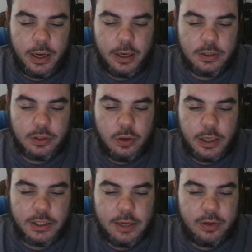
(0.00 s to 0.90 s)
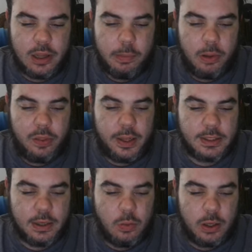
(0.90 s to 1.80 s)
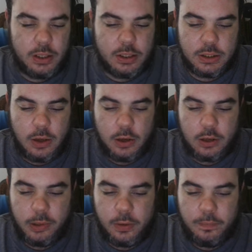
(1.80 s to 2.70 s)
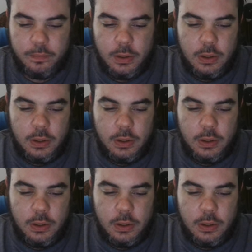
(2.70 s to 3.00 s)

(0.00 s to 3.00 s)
And so I just have a couple of things I wanted to talk about.